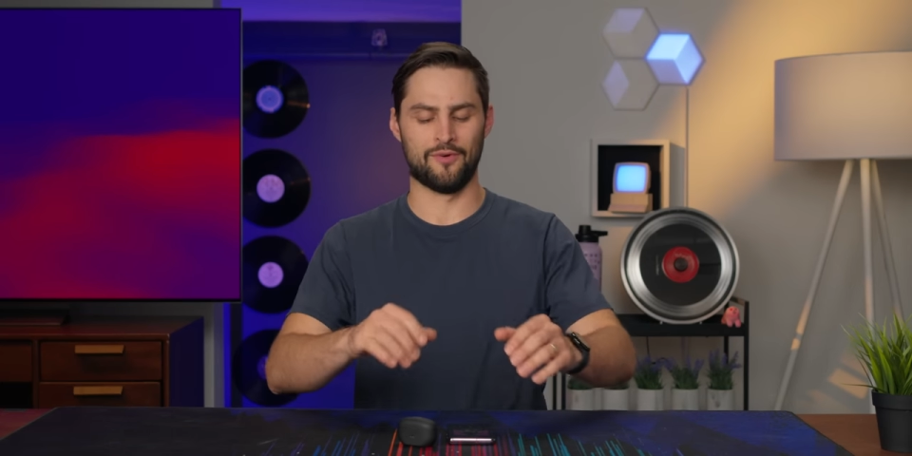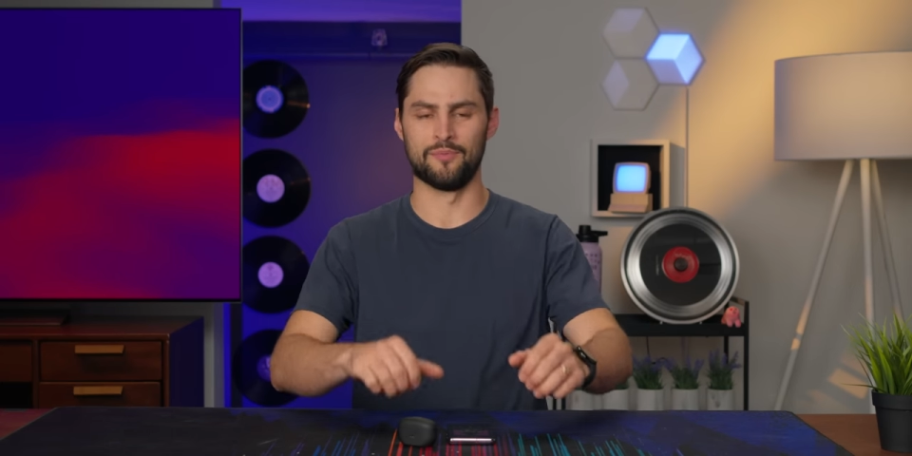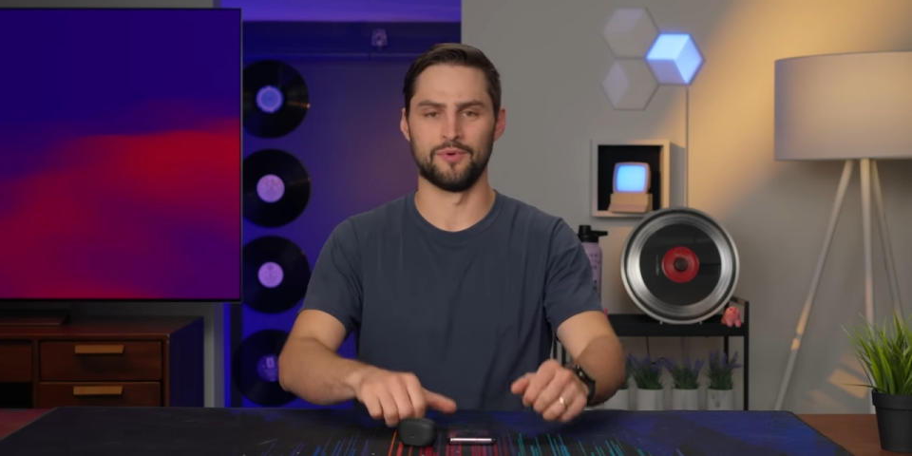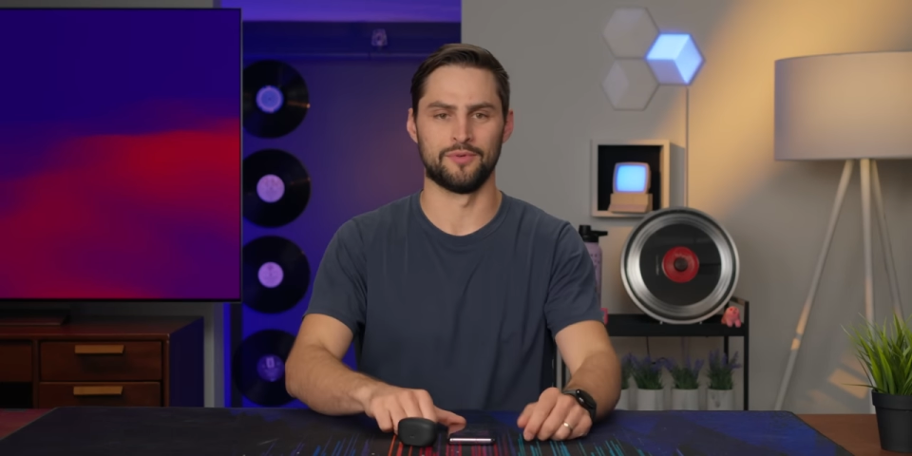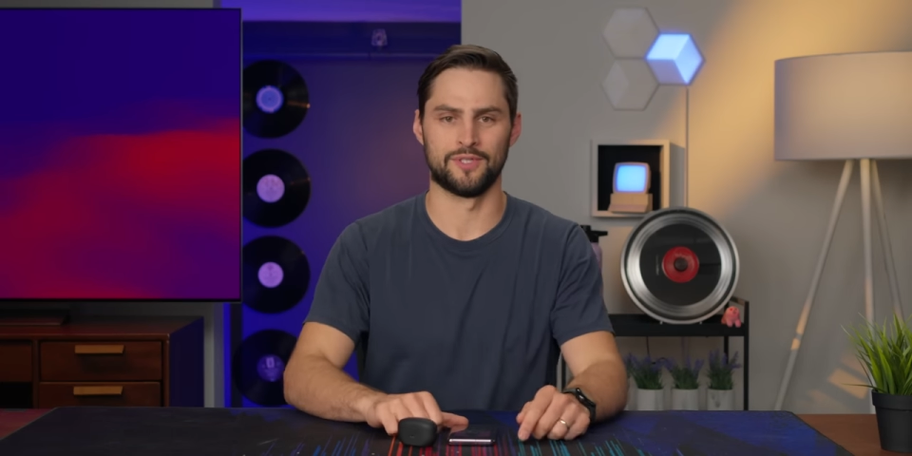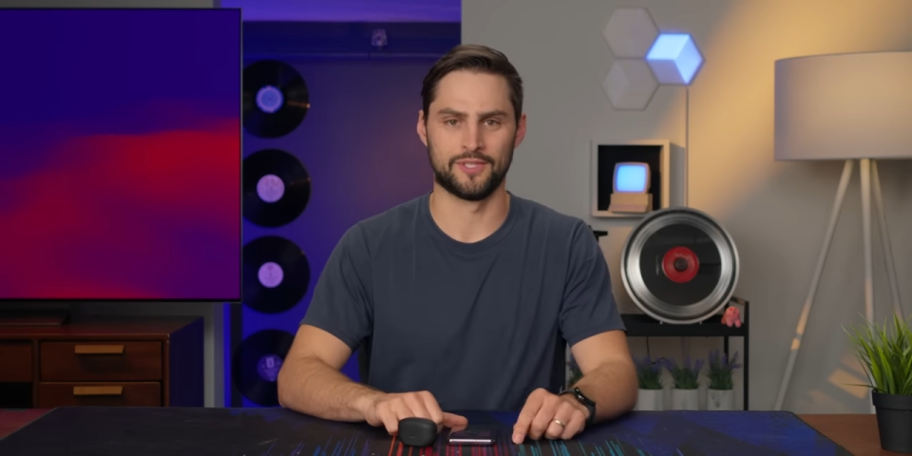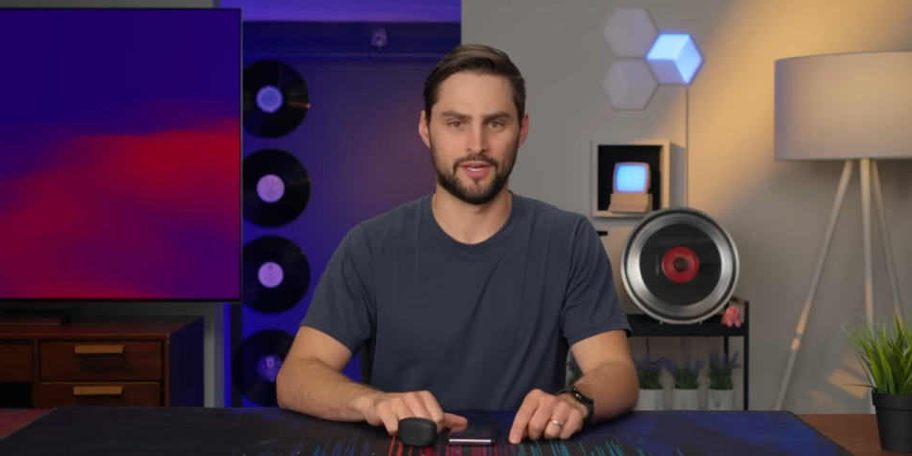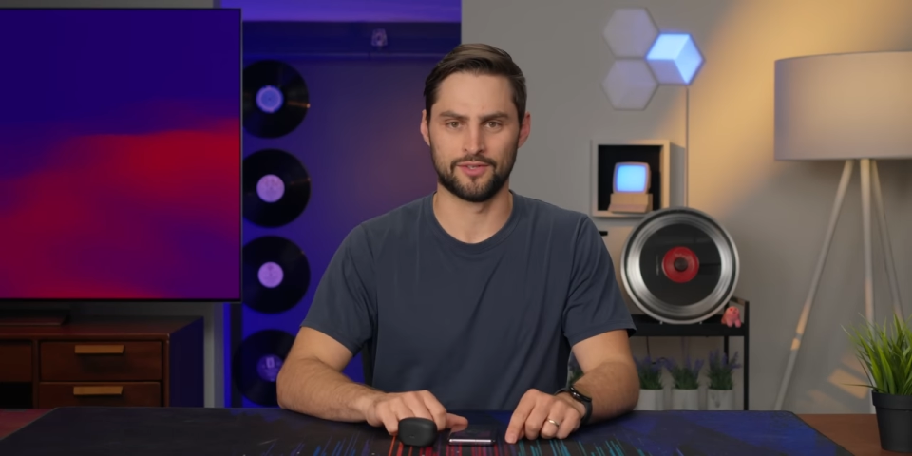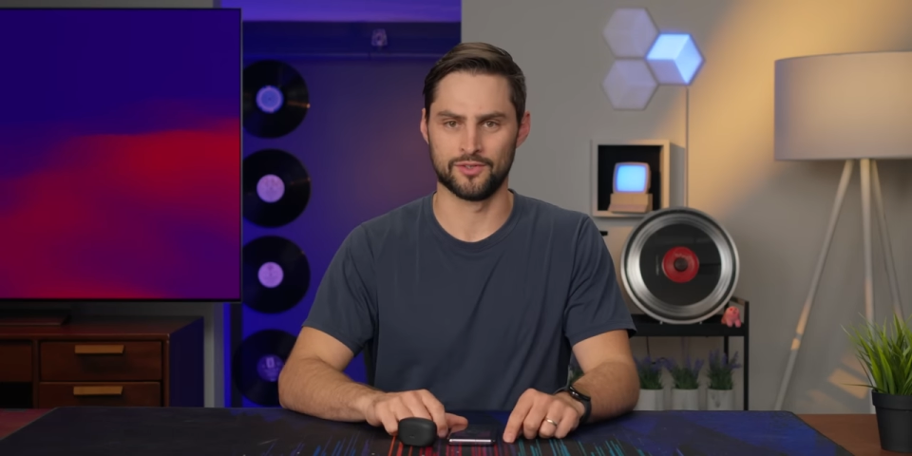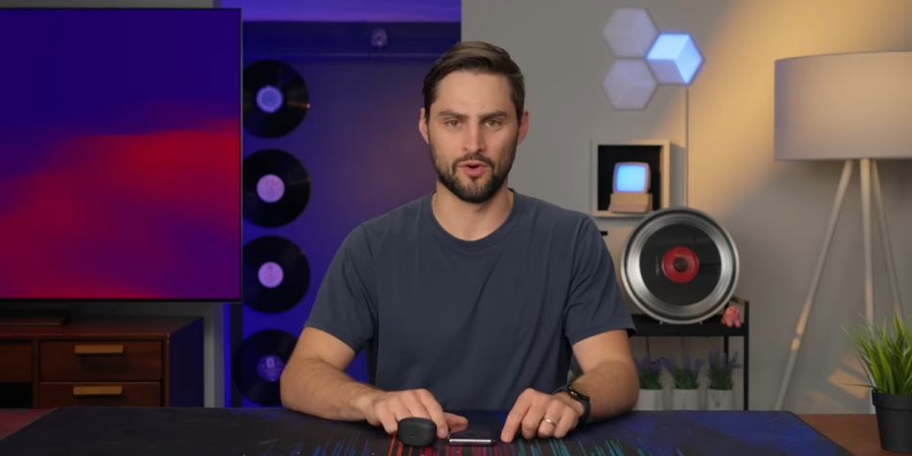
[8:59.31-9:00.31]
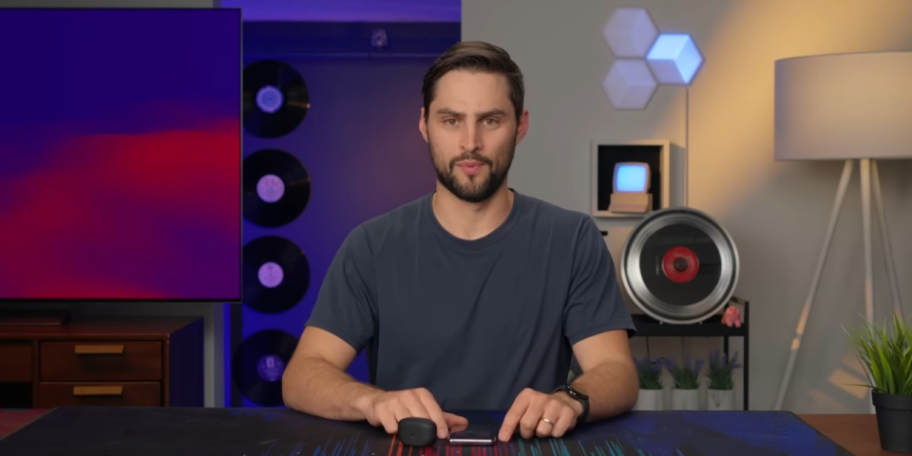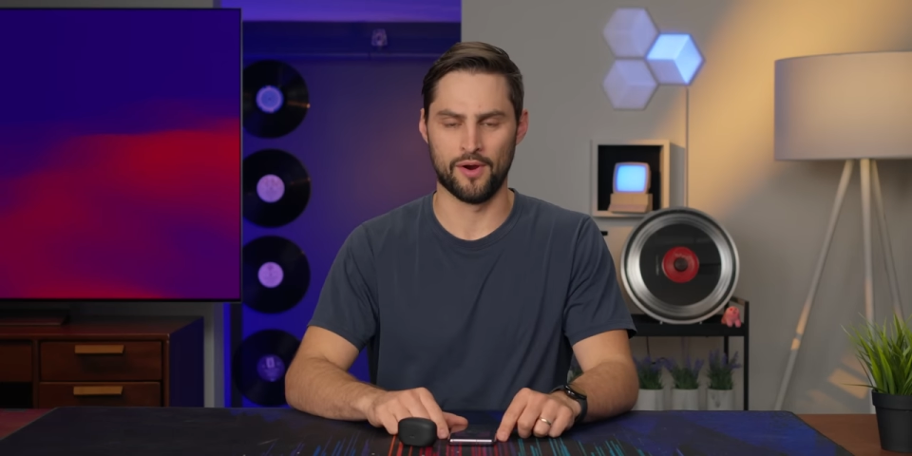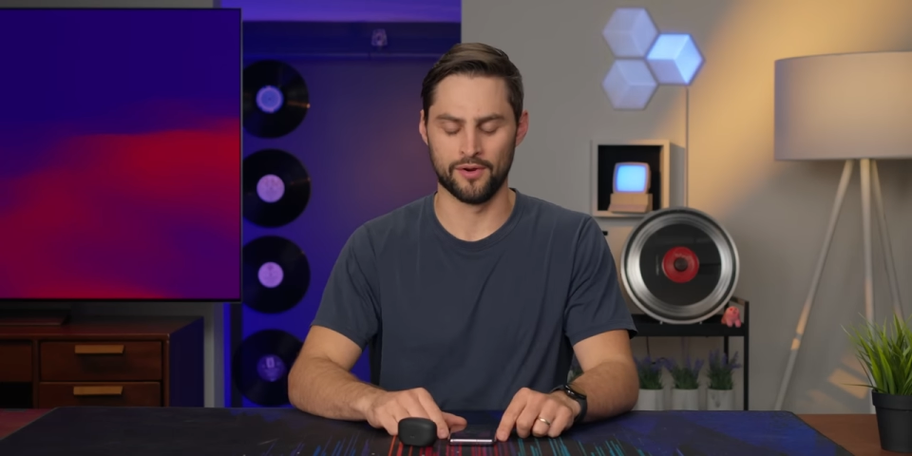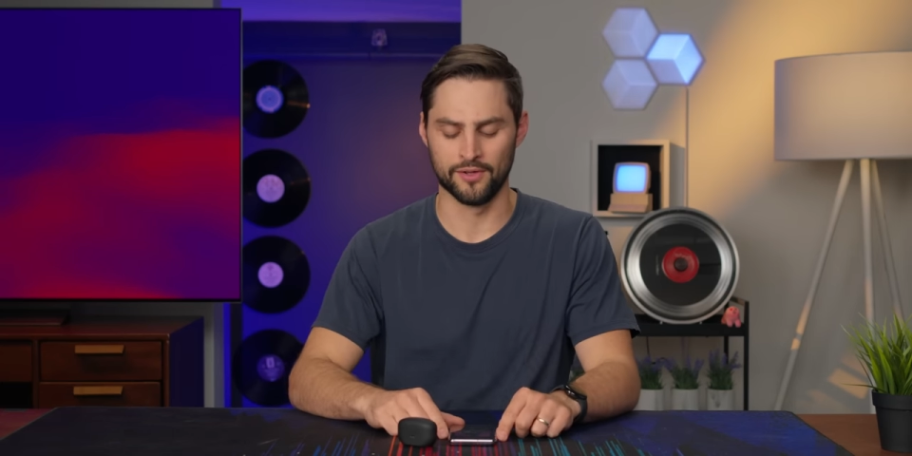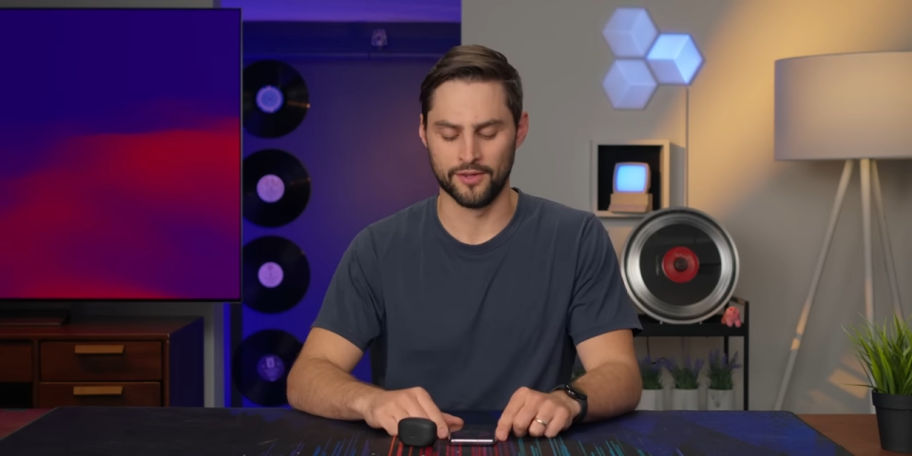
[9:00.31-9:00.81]
rumble was just like so
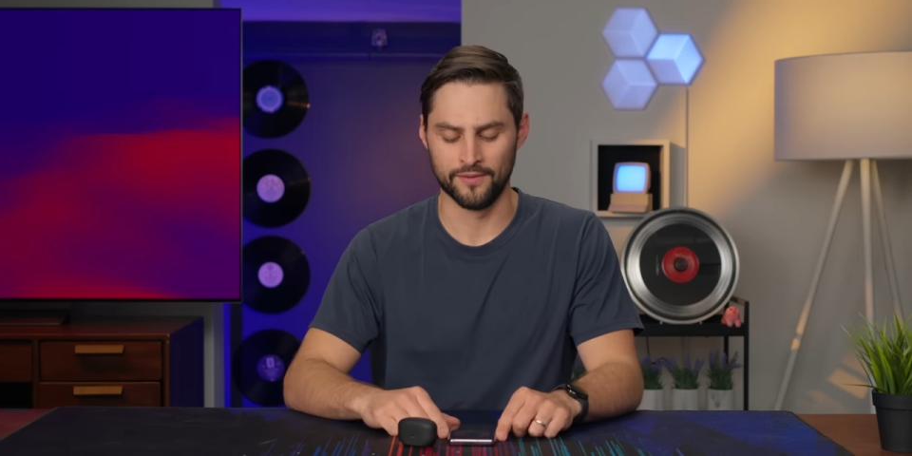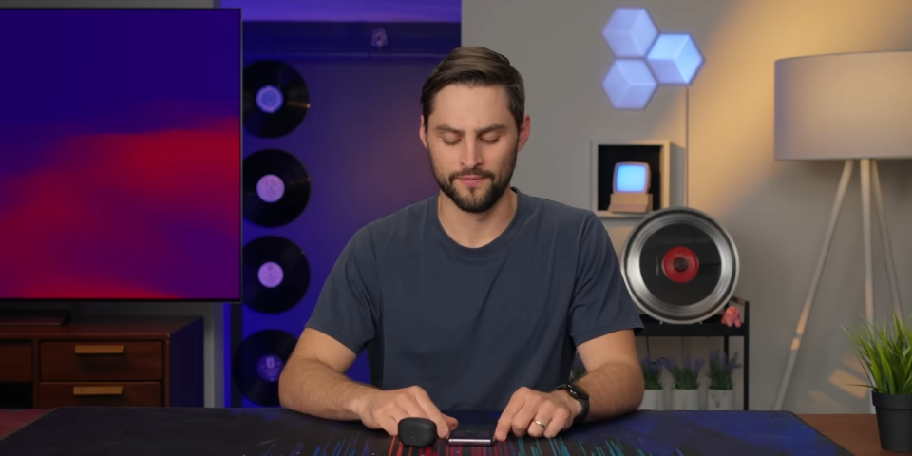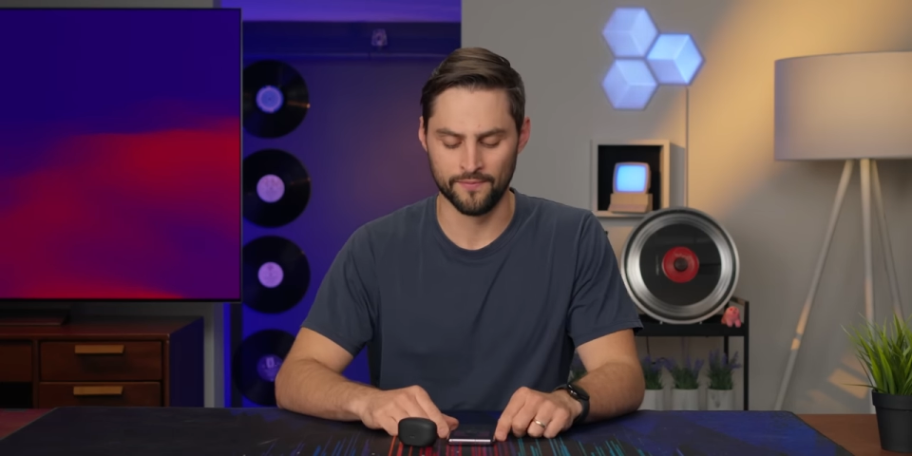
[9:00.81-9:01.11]
apparent on